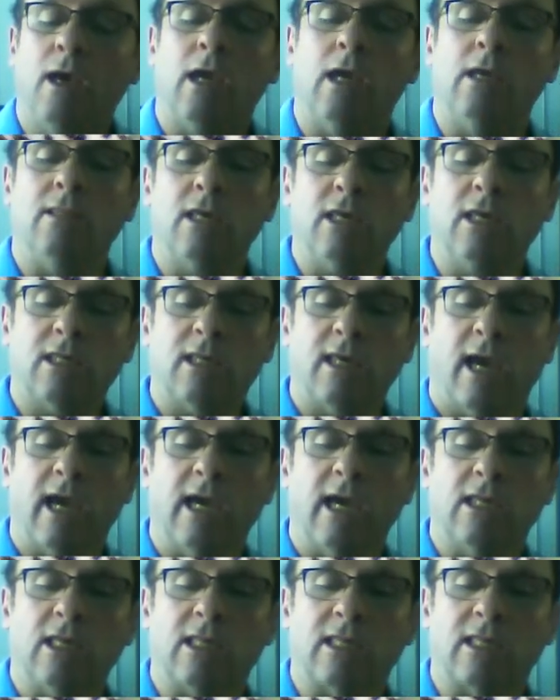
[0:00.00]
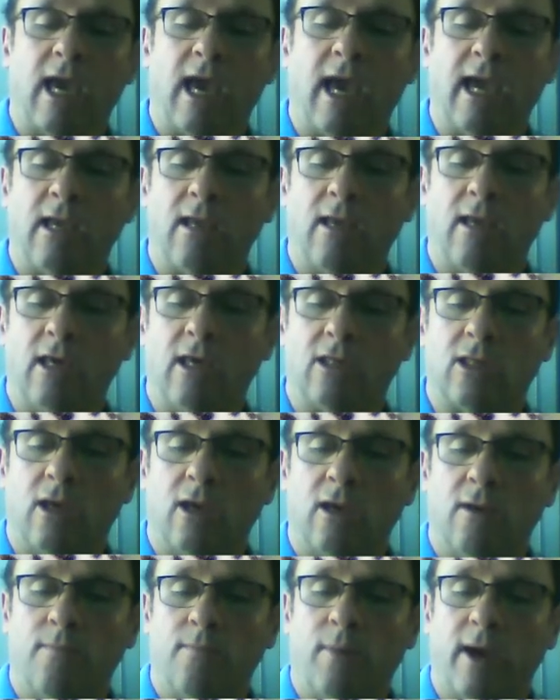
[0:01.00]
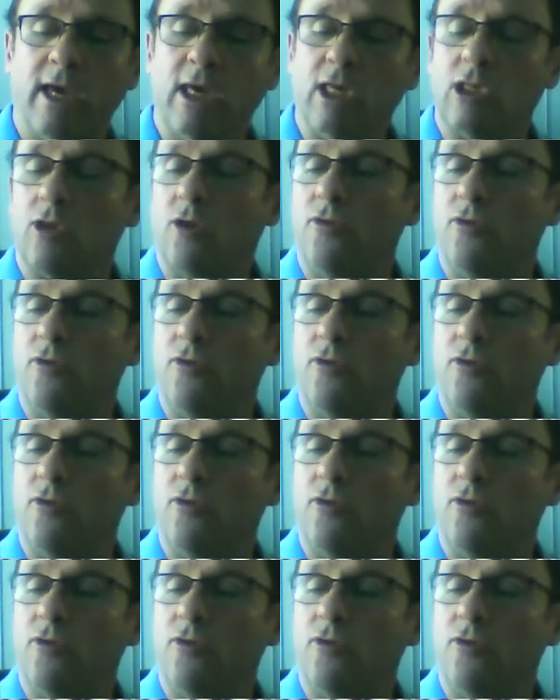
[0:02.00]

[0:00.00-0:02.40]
In this case, it's based